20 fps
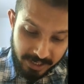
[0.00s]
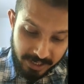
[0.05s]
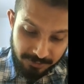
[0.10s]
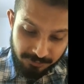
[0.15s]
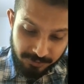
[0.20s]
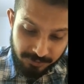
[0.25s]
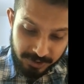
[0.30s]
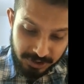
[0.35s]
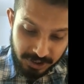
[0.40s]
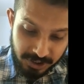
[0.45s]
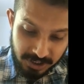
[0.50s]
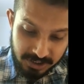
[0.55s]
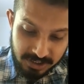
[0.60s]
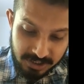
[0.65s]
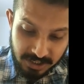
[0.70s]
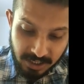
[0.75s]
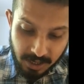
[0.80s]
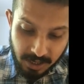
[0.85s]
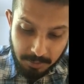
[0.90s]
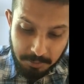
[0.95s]
if we
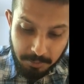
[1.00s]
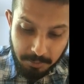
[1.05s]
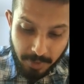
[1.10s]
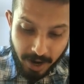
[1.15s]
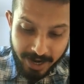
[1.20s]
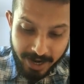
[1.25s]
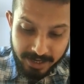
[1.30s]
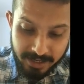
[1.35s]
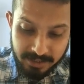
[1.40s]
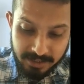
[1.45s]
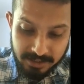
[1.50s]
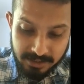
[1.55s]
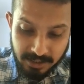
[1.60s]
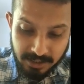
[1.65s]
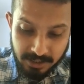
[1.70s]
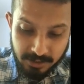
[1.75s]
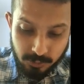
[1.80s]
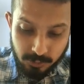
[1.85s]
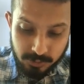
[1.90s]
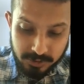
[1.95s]
just combine
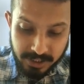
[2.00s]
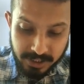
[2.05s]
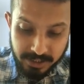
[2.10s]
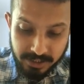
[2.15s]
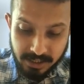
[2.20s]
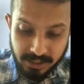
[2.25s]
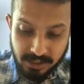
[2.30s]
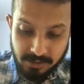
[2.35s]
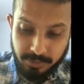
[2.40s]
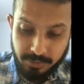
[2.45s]
the two signals,